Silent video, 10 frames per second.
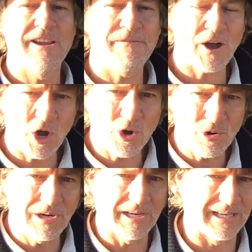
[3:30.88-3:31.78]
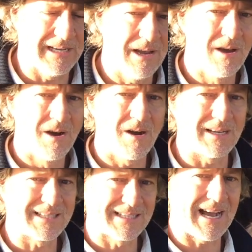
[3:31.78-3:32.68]
if only I
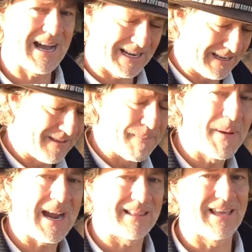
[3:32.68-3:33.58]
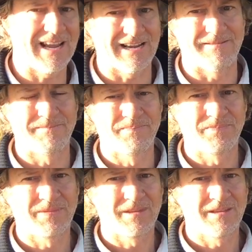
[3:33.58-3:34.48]
started back then.
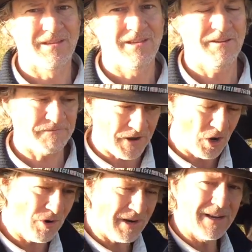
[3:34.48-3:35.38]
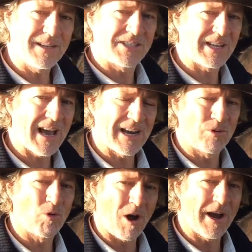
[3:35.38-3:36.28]
If only I started
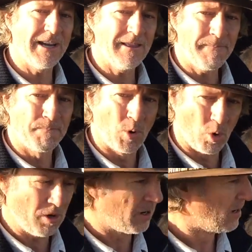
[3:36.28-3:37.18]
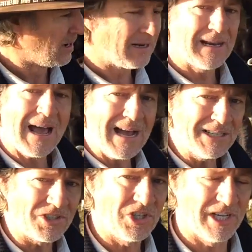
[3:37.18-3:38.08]
writing the book
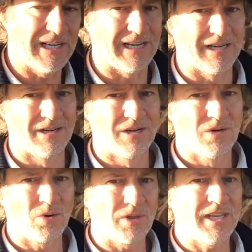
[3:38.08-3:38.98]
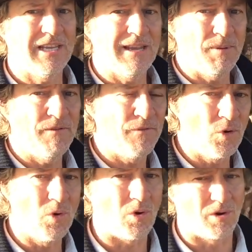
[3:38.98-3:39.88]
last year or the year
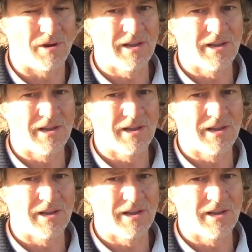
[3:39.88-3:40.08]
before.